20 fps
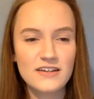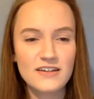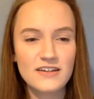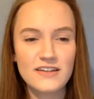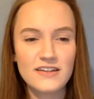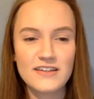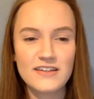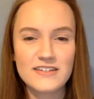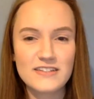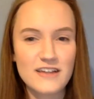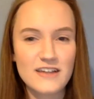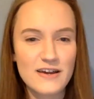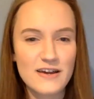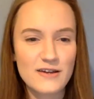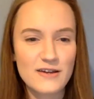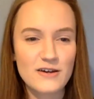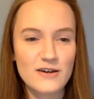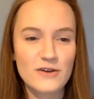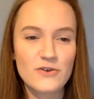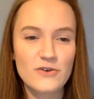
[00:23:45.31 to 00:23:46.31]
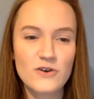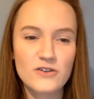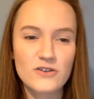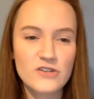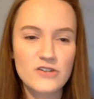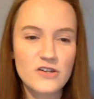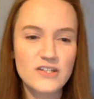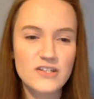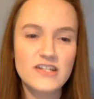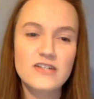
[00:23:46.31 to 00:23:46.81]
It's like a god
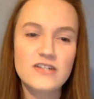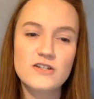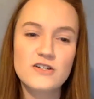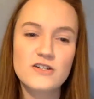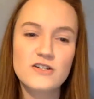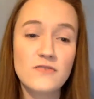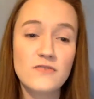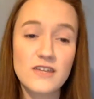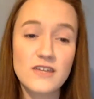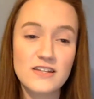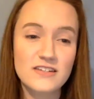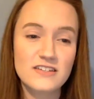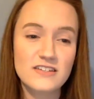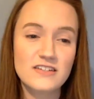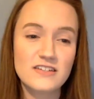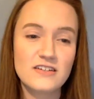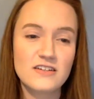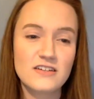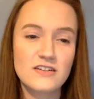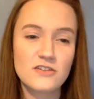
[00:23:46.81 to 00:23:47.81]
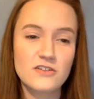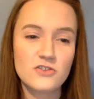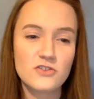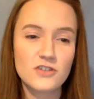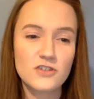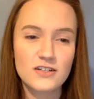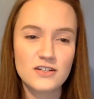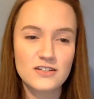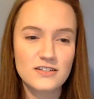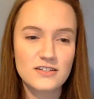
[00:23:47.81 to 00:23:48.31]
has intervened
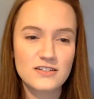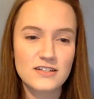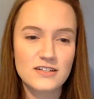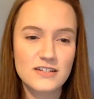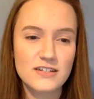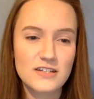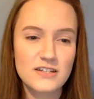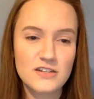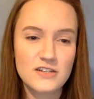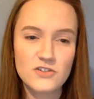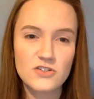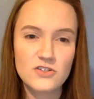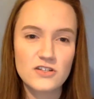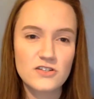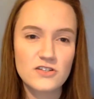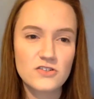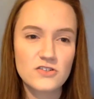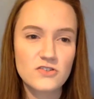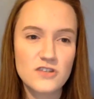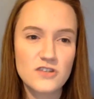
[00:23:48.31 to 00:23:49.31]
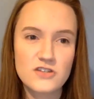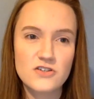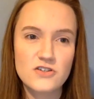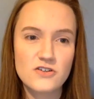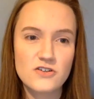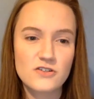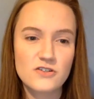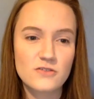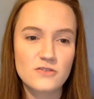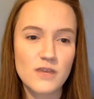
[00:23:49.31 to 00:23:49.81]
just to teach these
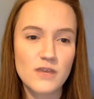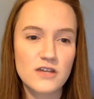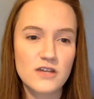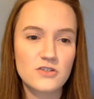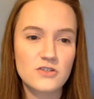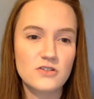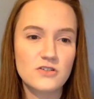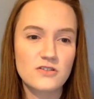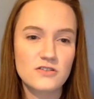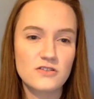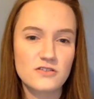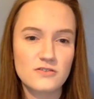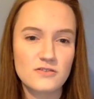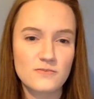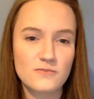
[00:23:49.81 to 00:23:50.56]
creatures patience.